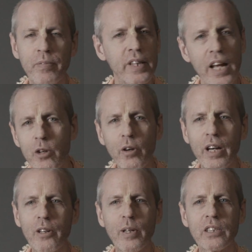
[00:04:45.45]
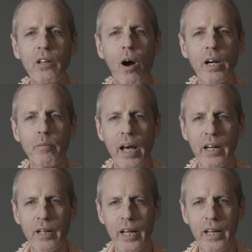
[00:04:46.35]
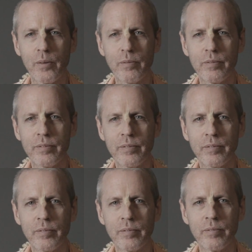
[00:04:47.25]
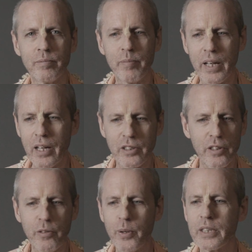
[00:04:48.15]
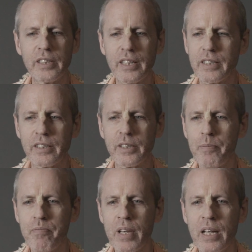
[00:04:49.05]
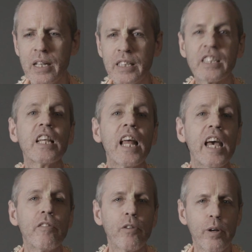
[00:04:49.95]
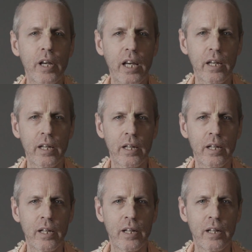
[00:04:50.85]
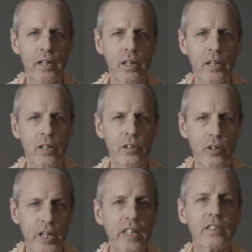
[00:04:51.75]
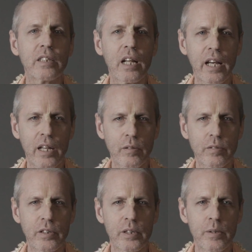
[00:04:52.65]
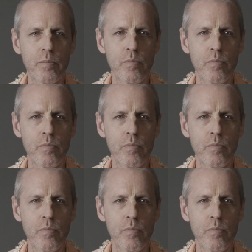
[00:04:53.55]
Then you get Krishna automatically because of Krishna's slavery to his slaves.